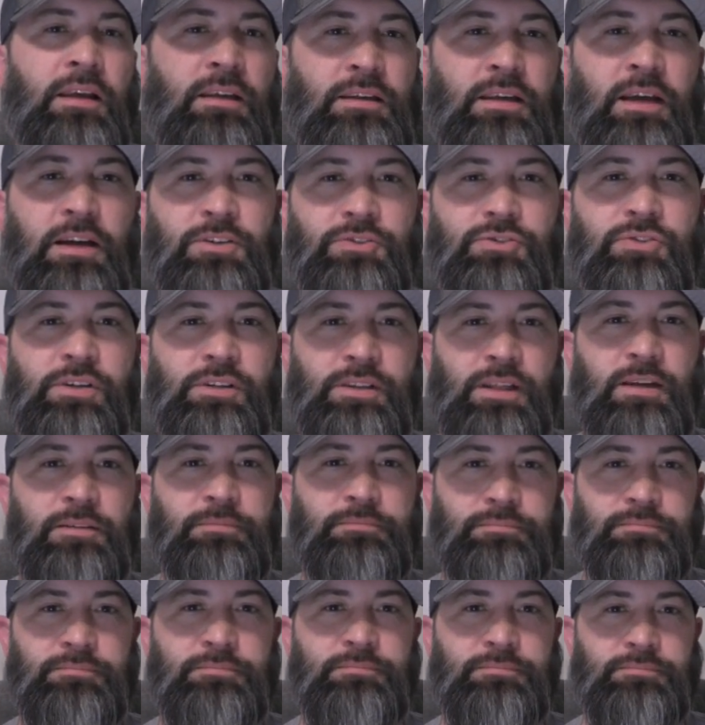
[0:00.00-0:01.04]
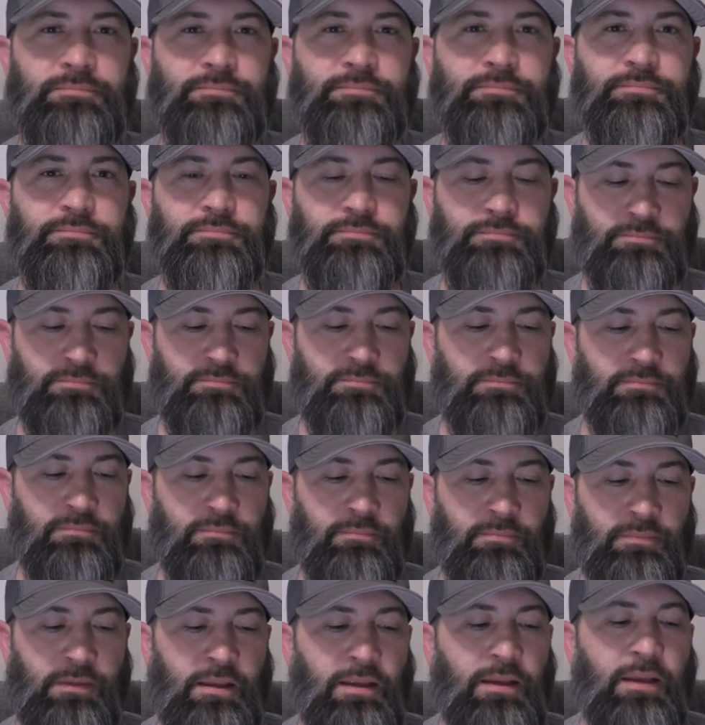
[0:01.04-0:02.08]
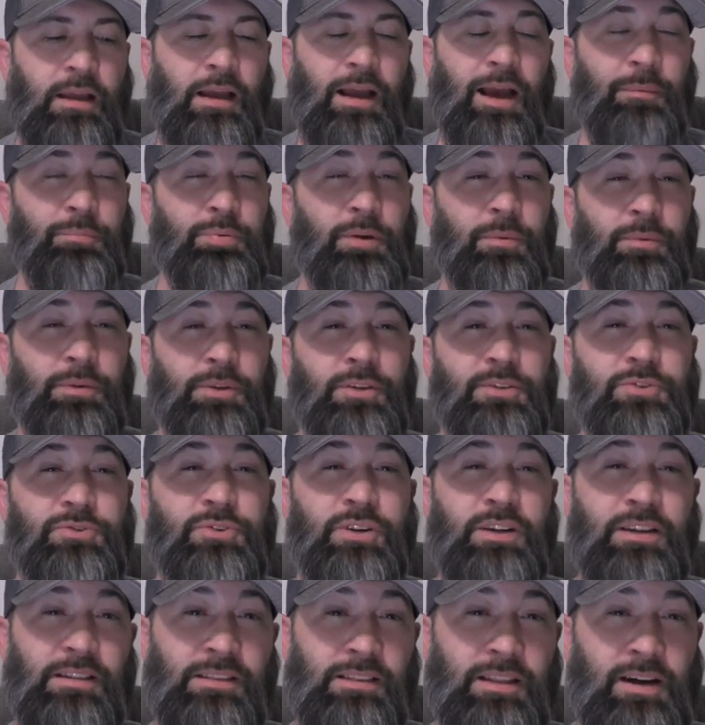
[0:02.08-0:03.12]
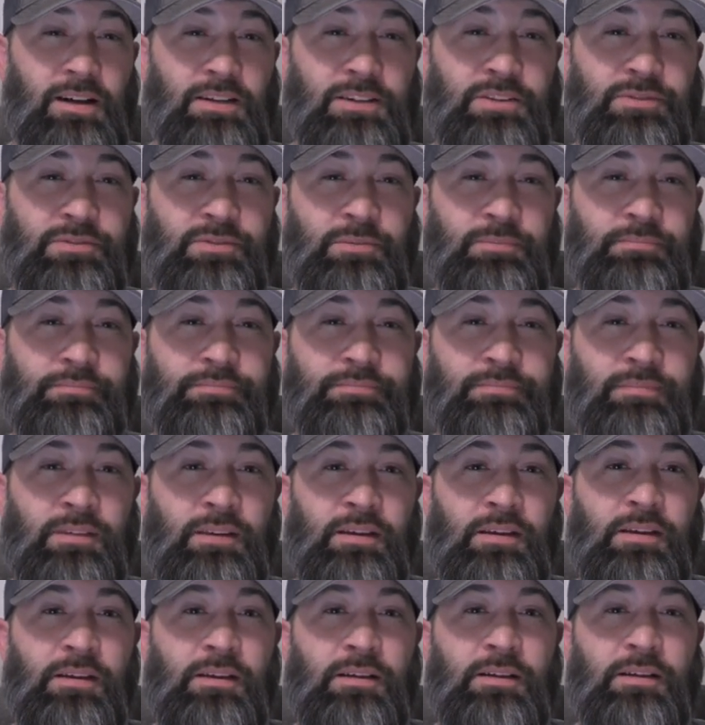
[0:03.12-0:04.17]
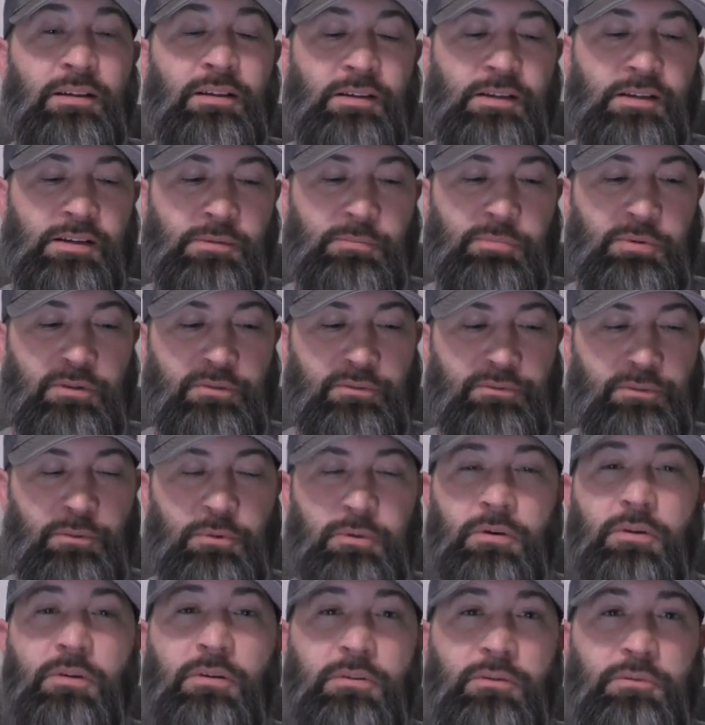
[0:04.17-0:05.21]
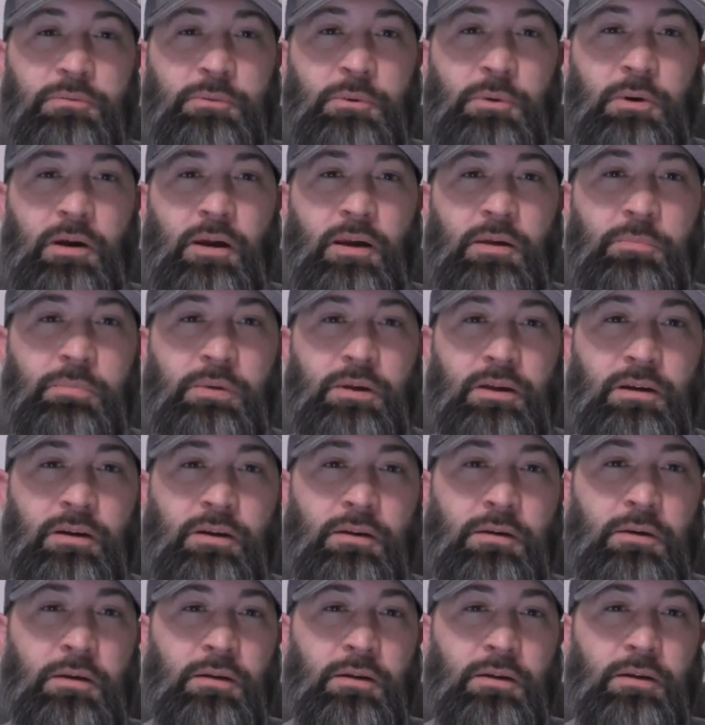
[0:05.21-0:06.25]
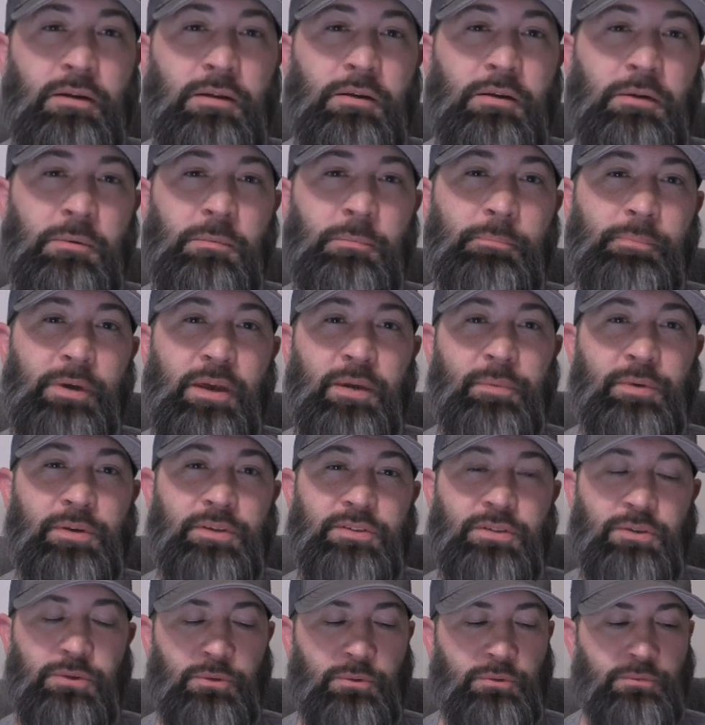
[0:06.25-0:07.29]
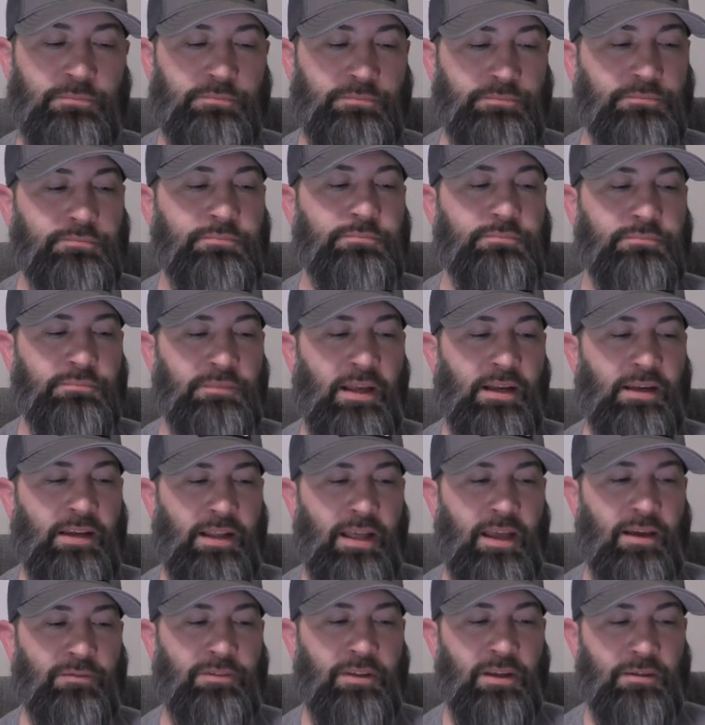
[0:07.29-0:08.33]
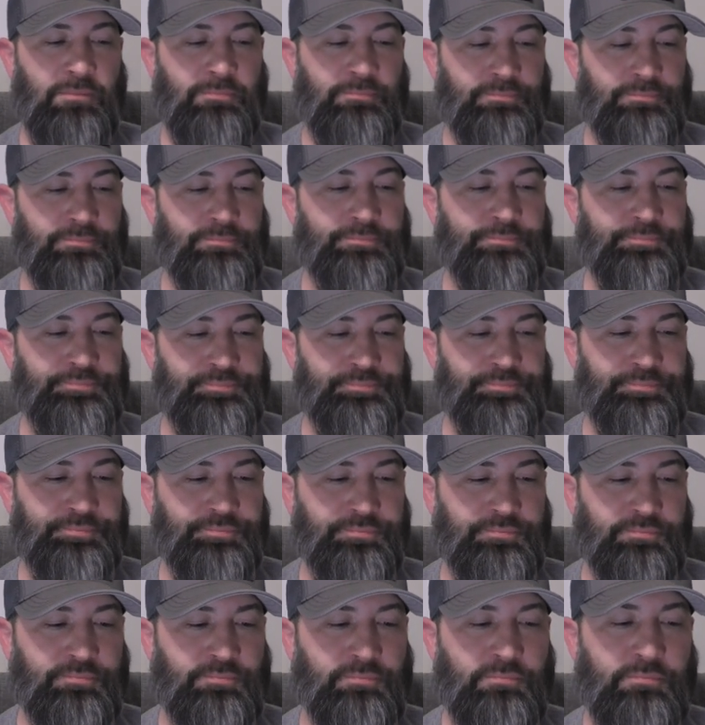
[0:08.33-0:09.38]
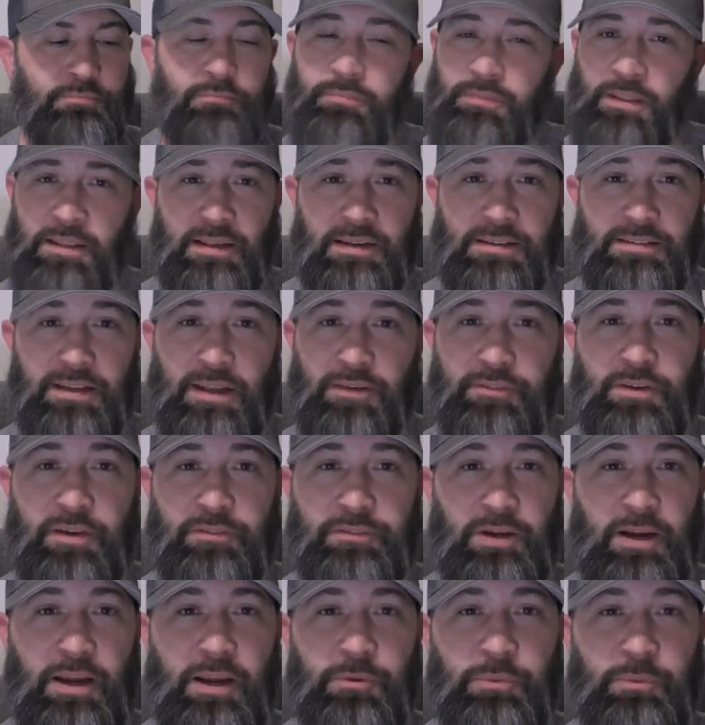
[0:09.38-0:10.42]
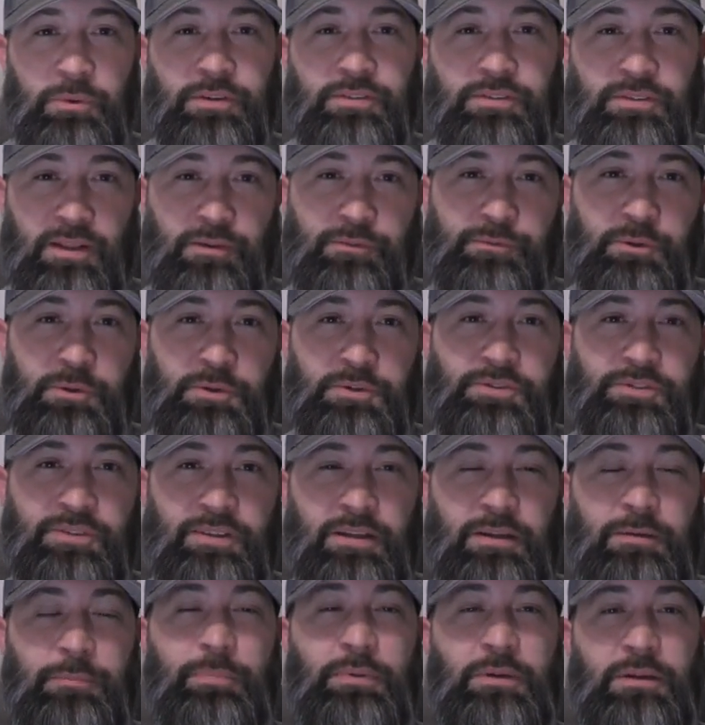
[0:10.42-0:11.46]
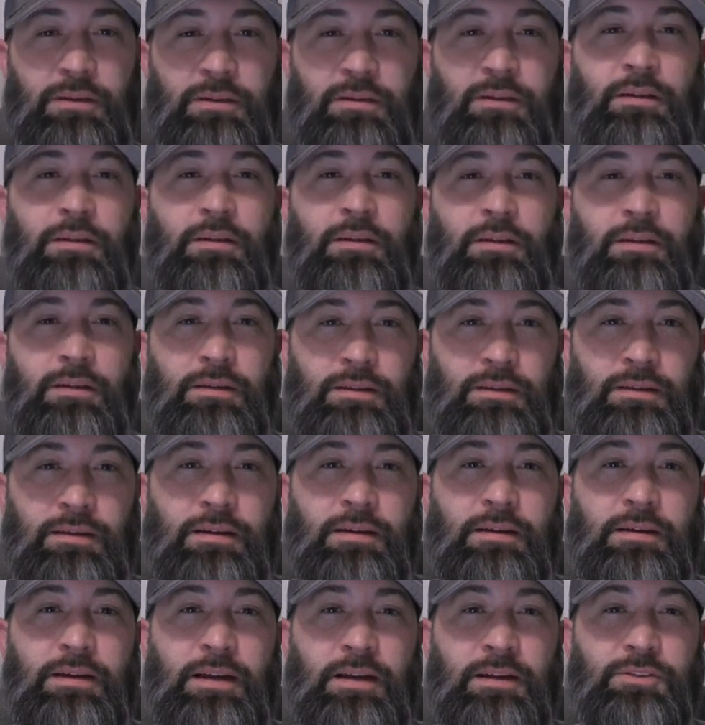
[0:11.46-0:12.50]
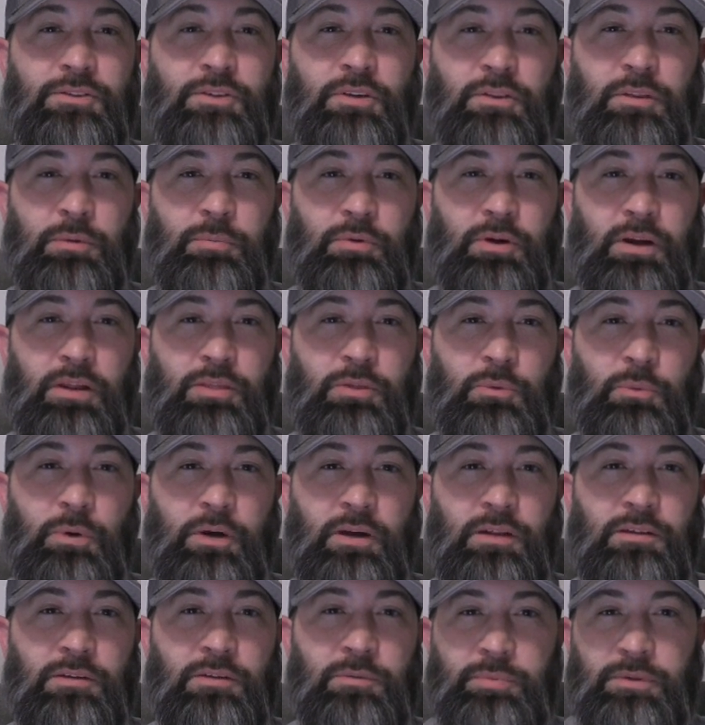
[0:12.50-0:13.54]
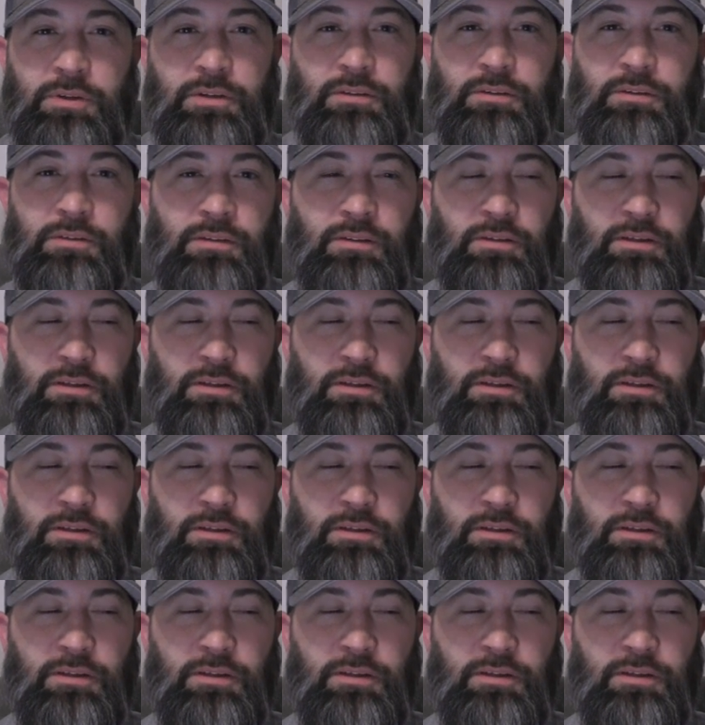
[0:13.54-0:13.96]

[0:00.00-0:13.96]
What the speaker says: Yeah, I could drink that. I probably couldn't drink a lot of them, but for a beer, maybe two, I could have that. Like I said, I've never had one, so that first sip kind of took the breath away a little bit.